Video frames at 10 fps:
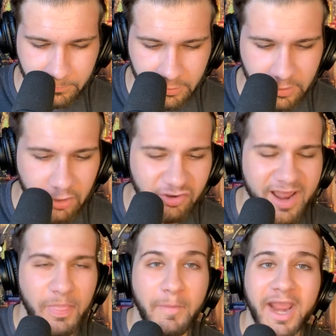Turns
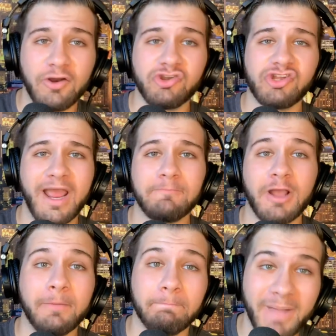out the Bears have
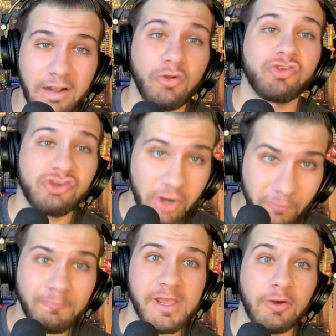cut Michael
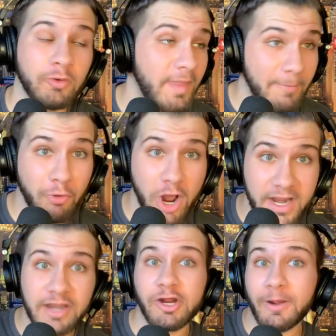Schofield, who they brought
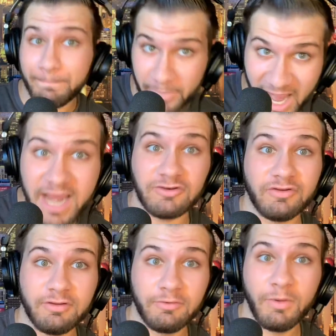in to compete
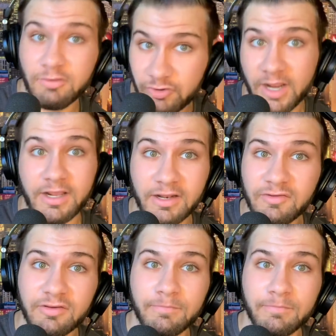with Jenkins.